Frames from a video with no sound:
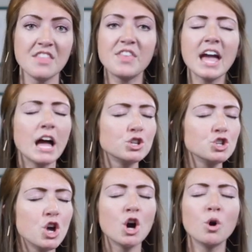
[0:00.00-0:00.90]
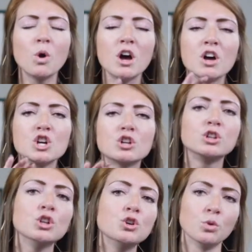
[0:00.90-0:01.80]
They had no
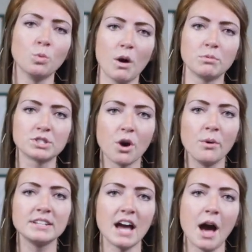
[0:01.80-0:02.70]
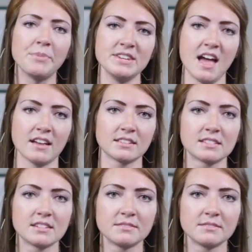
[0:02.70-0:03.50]
clue what was going to happen next.